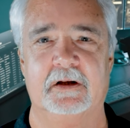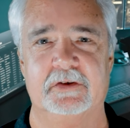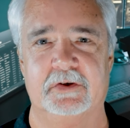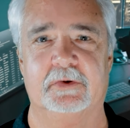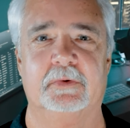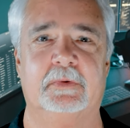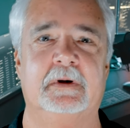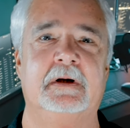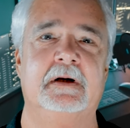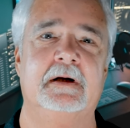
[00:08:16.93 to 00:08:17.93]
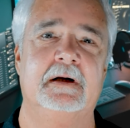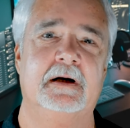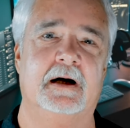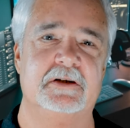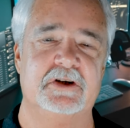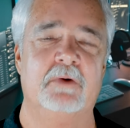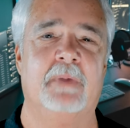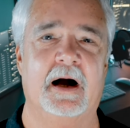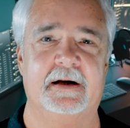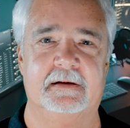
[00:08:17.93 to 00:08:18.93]
to Joe
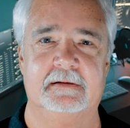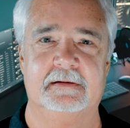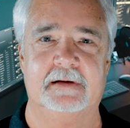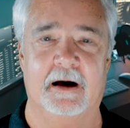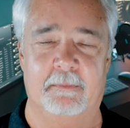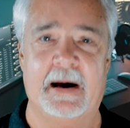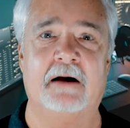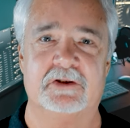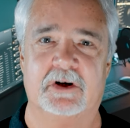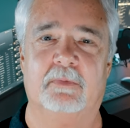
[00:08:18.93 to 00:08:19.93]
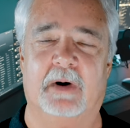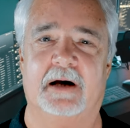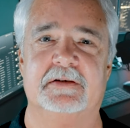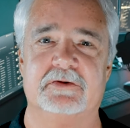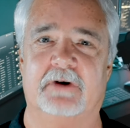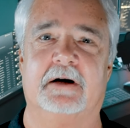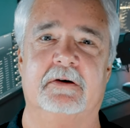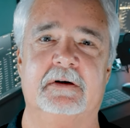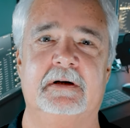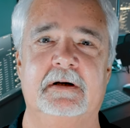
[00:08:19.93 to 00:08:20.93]
Biden about Joe Biden's
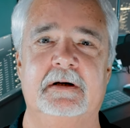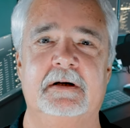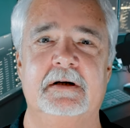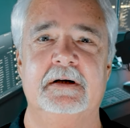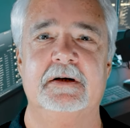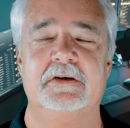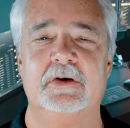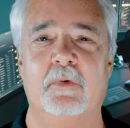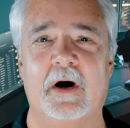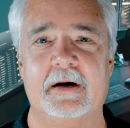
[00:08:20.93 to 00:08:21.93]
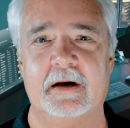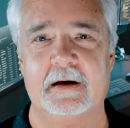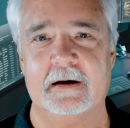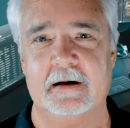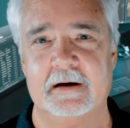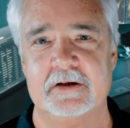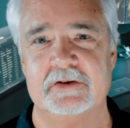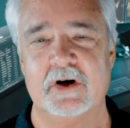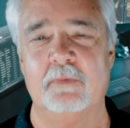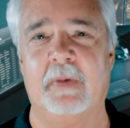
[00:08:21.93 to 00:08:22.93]
record to what
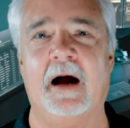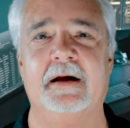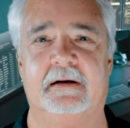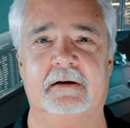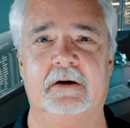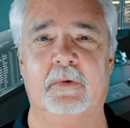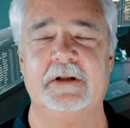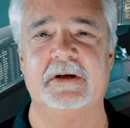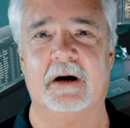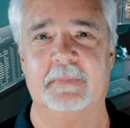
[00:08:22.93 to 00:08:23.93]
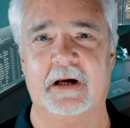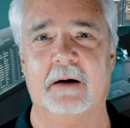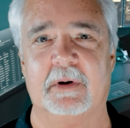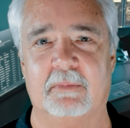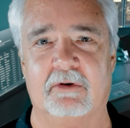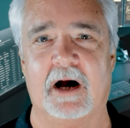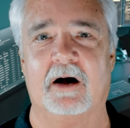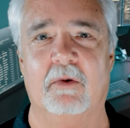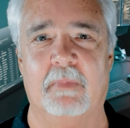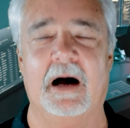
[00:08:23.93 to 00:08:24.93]
Joe Biden, who ended up becoming Barack
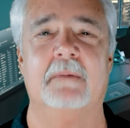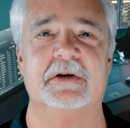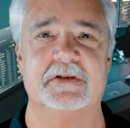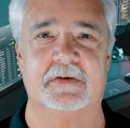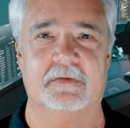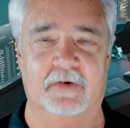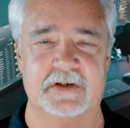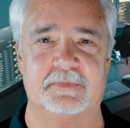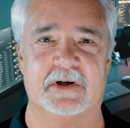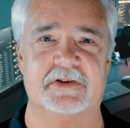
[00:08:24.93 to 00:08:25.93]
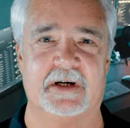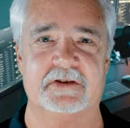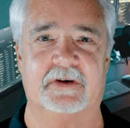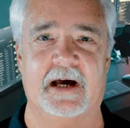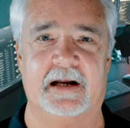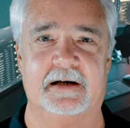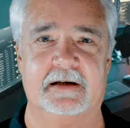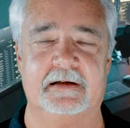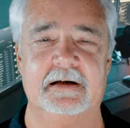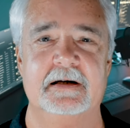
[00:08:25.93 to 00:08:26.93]
Obama's vice presidential
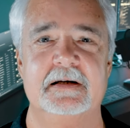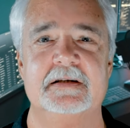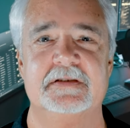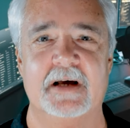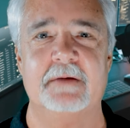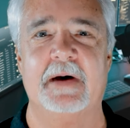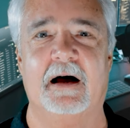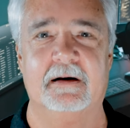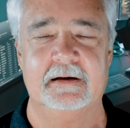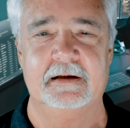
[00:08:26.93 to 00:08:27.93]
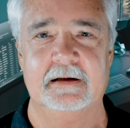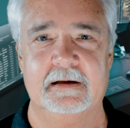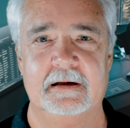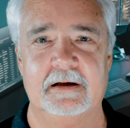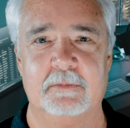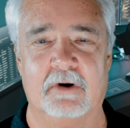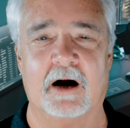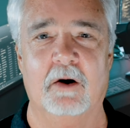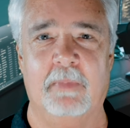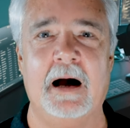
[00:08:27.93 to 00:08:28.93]
candidate, said about Barack
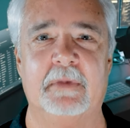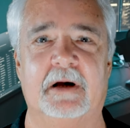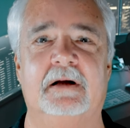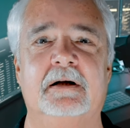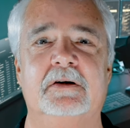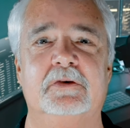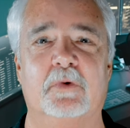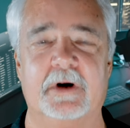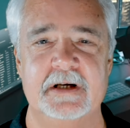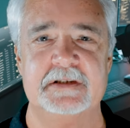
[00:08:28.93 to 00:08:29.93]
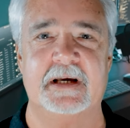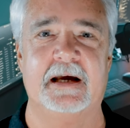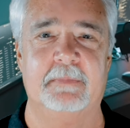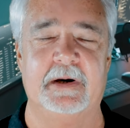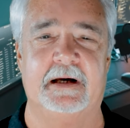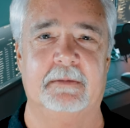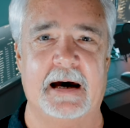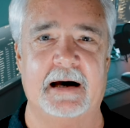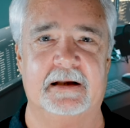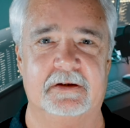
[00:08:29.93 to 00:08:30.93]
Obama during his campaign
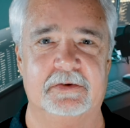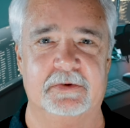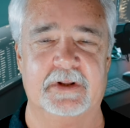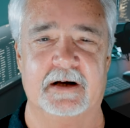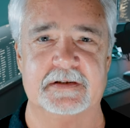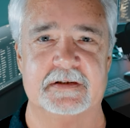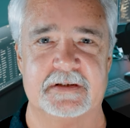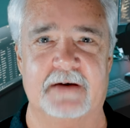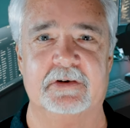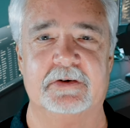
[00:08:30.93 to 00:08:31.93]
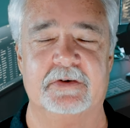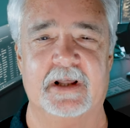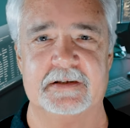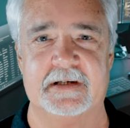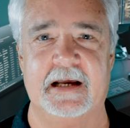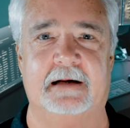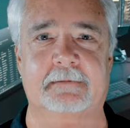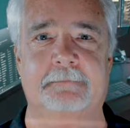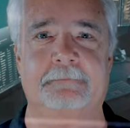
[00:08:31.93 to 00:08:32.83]
back in 2007-2008.